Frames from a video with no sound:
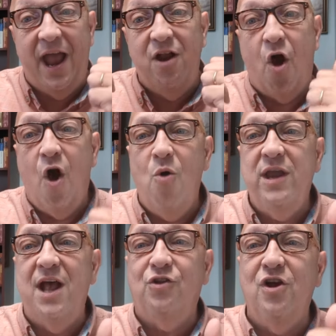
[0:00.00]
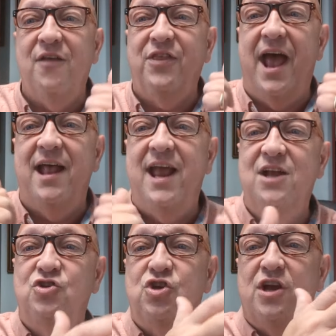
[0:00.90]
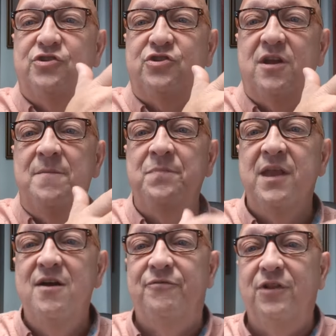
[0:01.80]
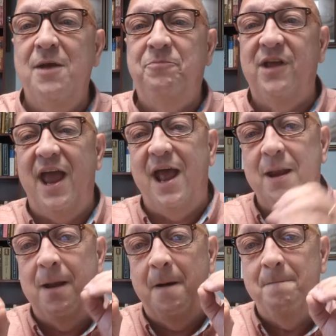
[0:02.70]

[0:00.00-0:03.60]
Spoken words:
And oh yeah, look at that, it just flipped and